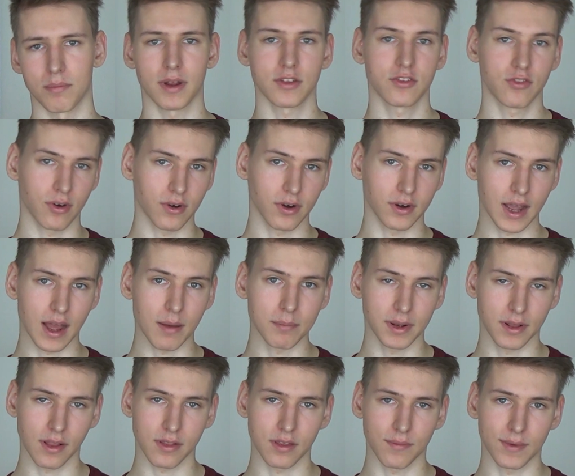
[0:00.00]
But you're a
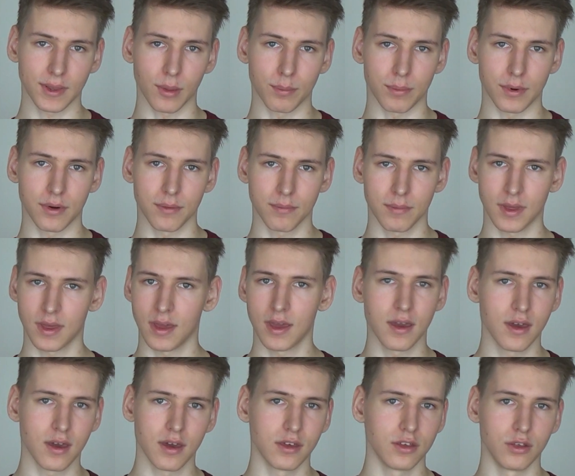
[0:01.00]
competent developer.
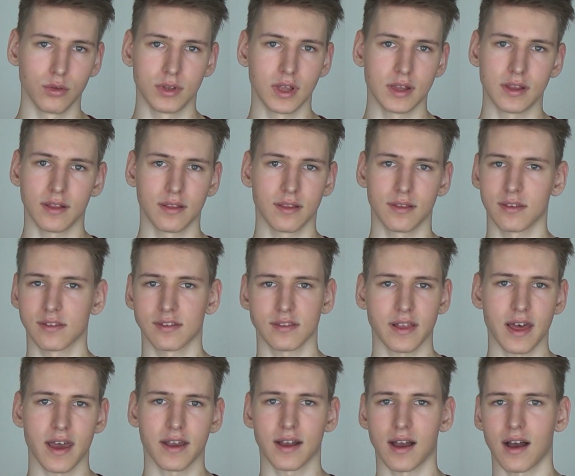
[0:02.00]
You didn't
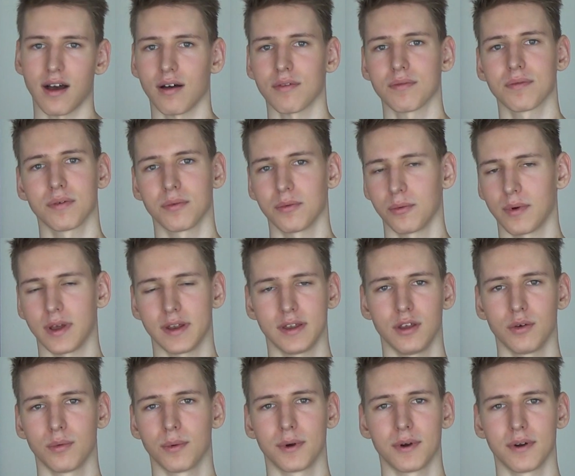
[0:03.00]
slack off when
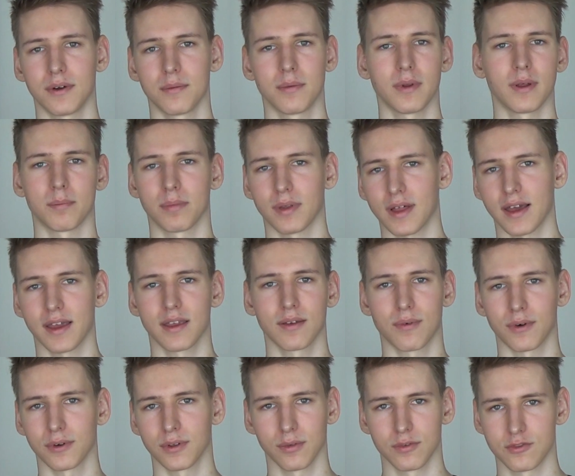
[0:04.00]
you were applying
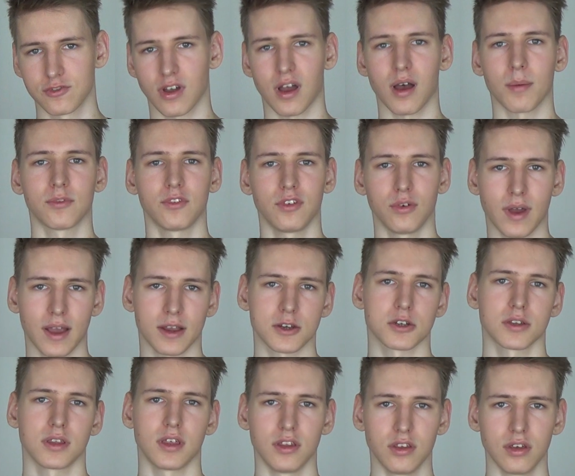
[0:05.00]
for those jobs. You
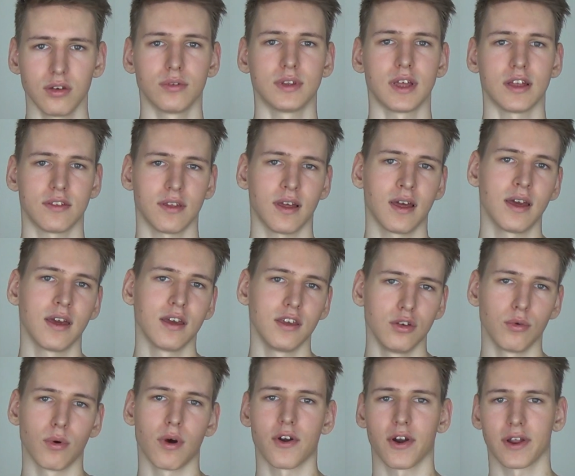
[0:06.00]
actually knew that
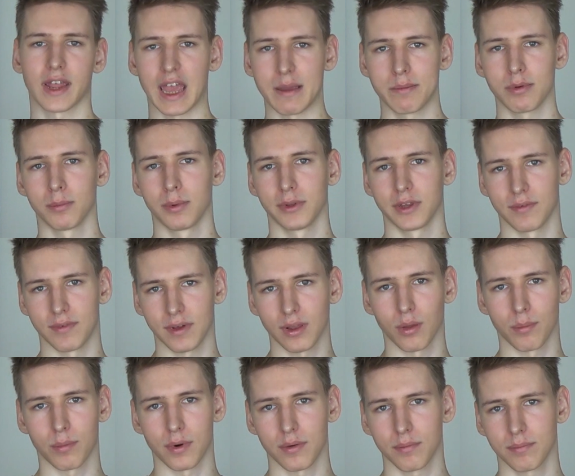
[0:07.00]
you are a capable
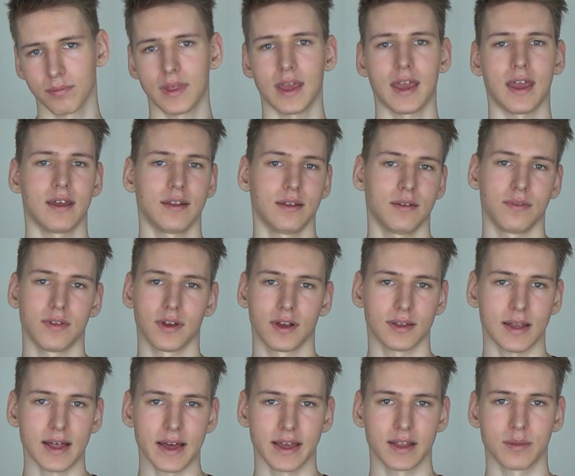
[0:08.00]
developer and the
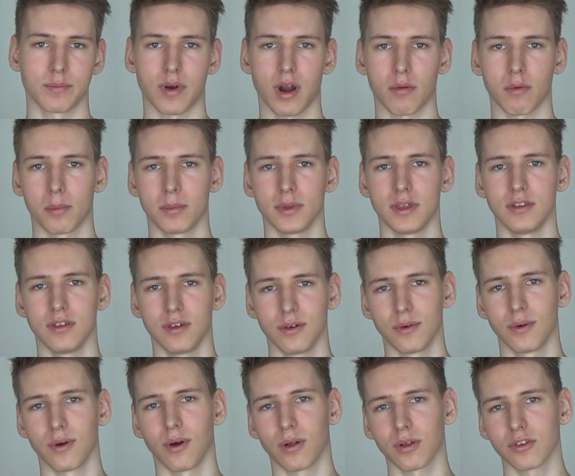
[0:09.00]
client probably
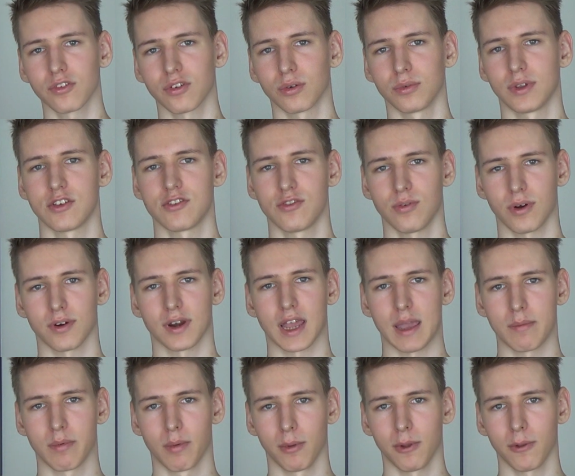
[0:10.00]
knew also that you are
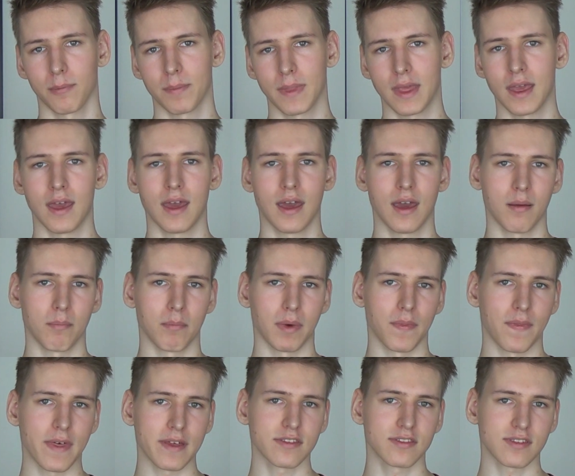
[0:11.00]
capable,
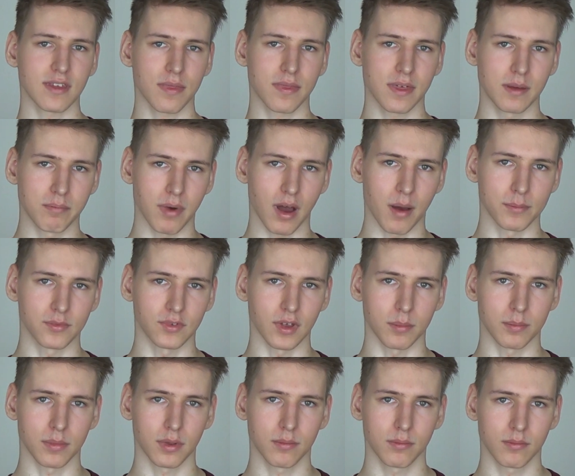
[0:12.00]
but then something pops
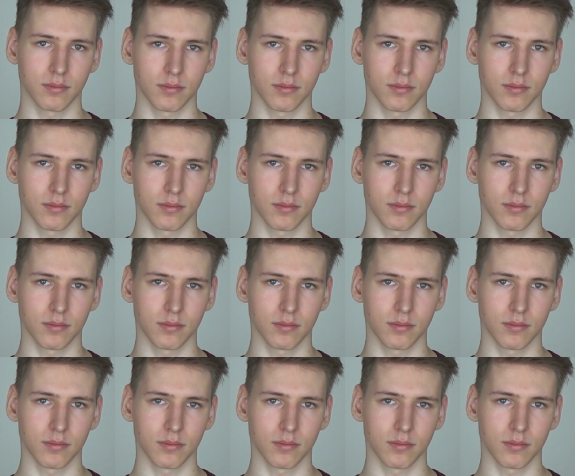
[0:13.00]
up.